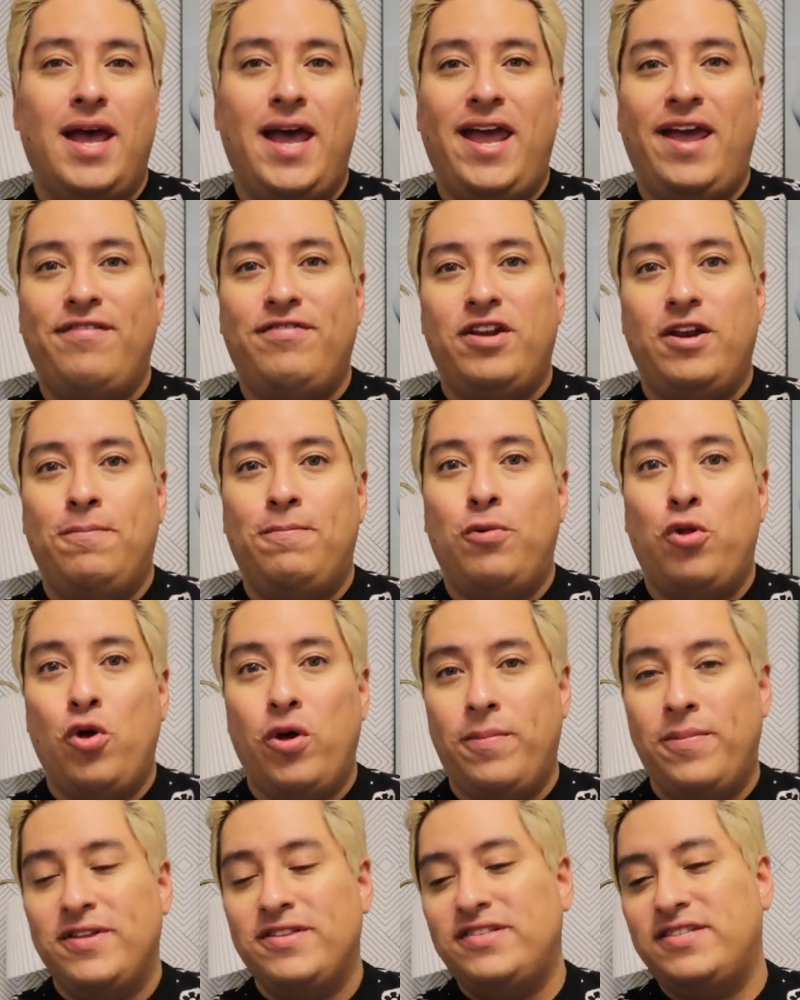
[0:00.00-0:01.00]
I have an
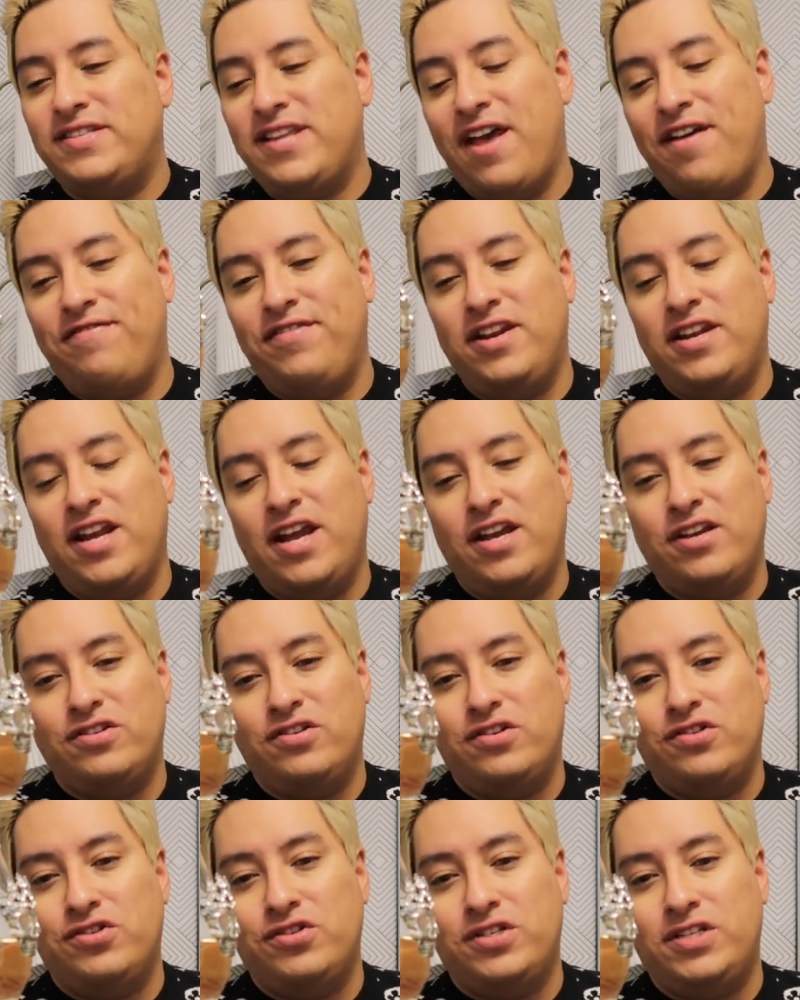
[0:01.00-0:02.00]
employment staffing
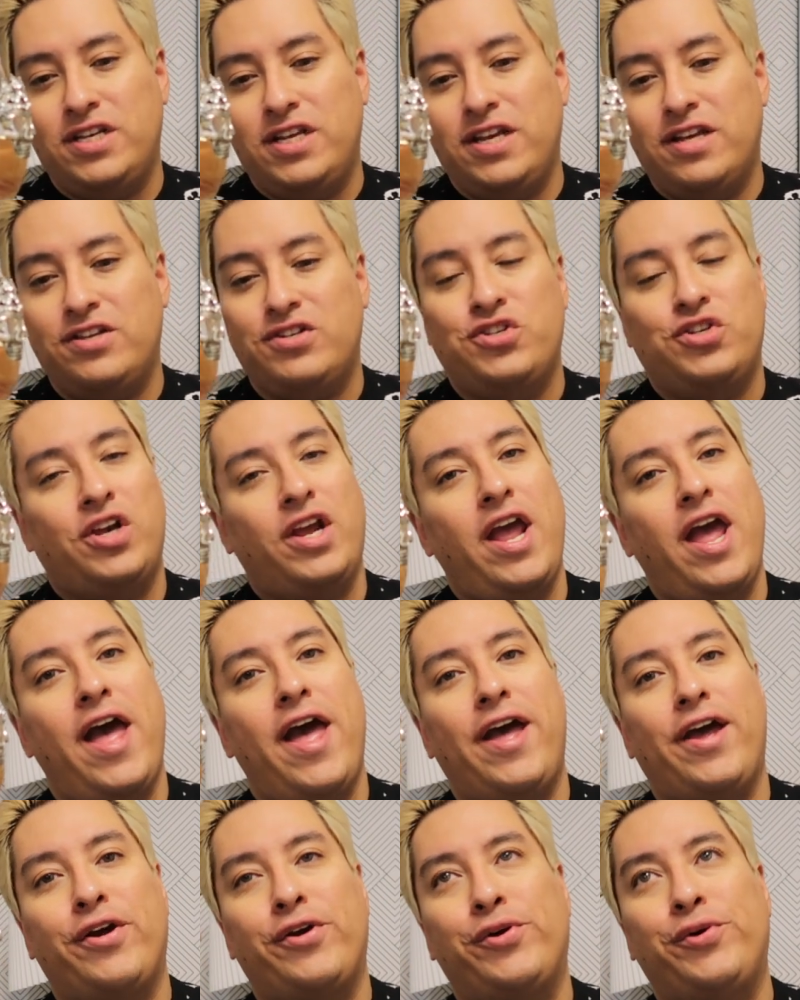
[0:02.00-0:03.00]
agency in
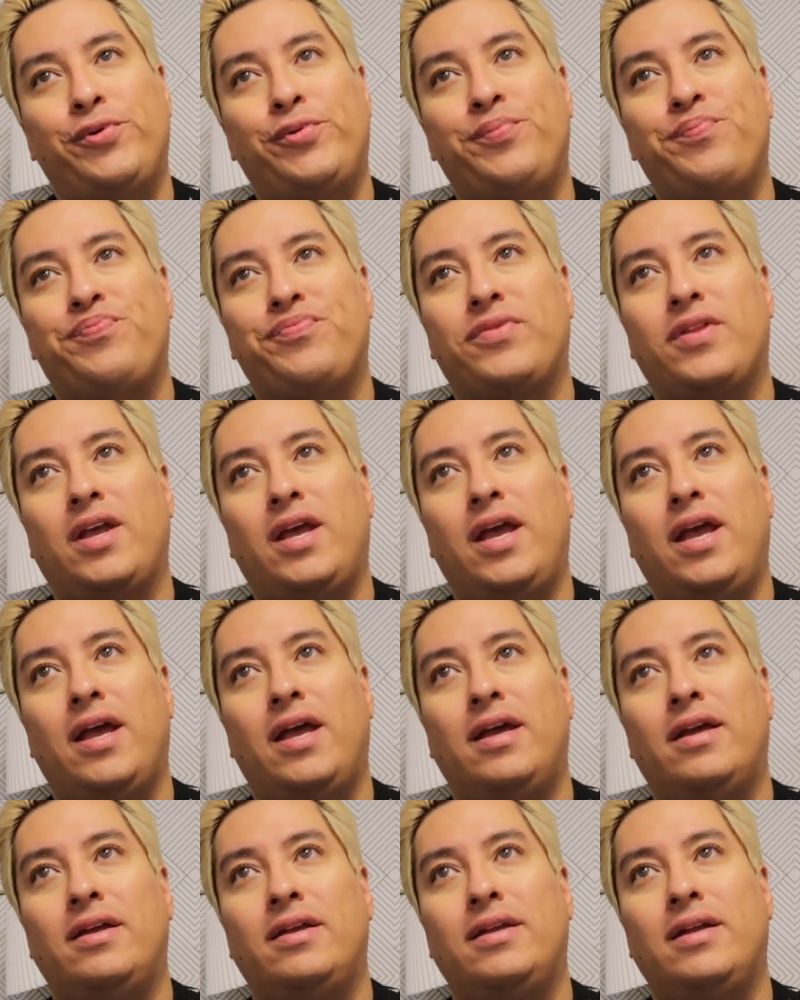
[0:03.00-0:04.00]
Chicago,
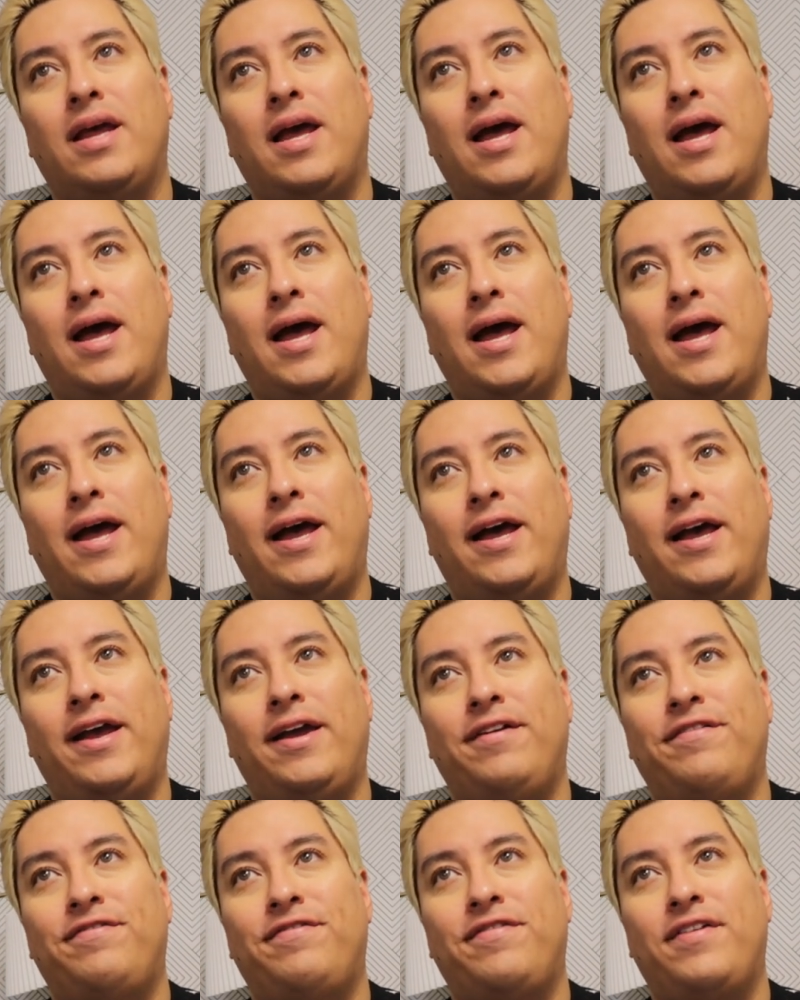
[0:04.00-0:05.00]
and
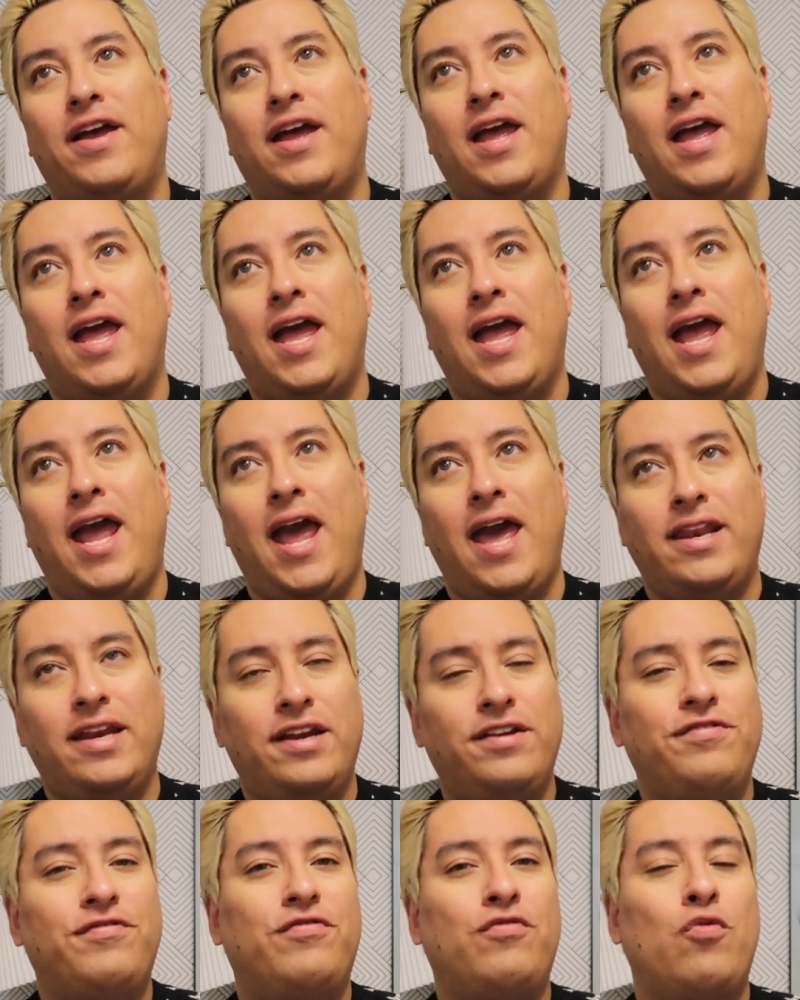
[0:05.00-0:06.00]
I've had
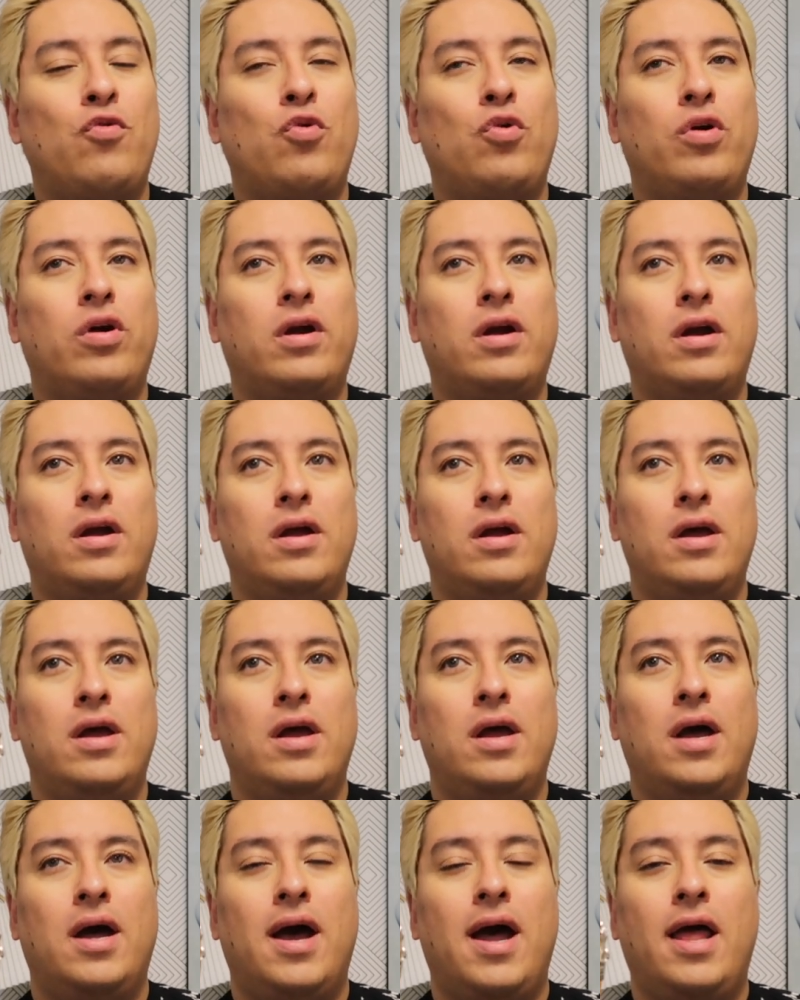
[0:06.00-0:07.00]
it for
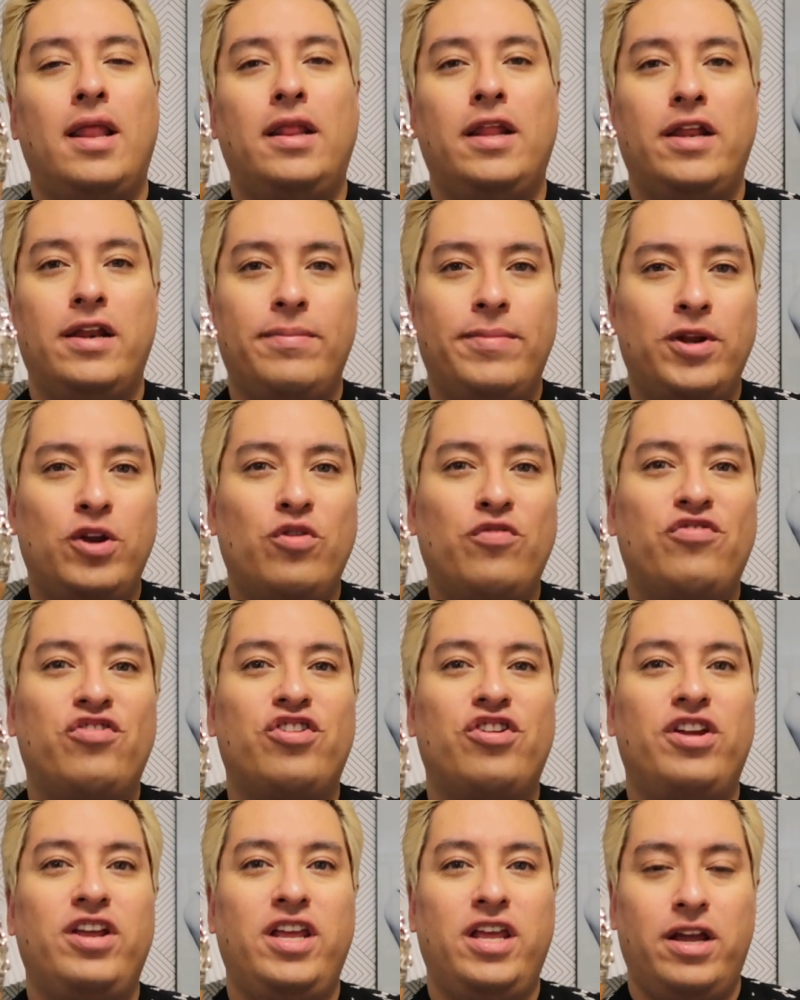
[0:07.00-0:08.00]
a little bit
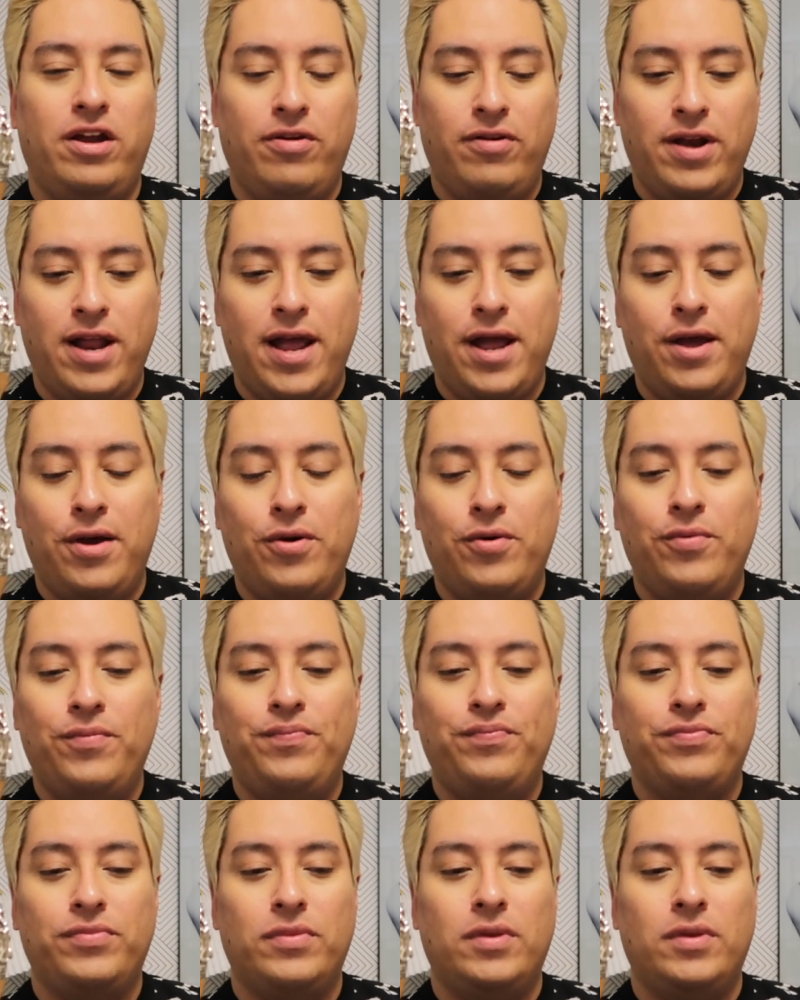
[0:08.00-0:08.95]
over a year now.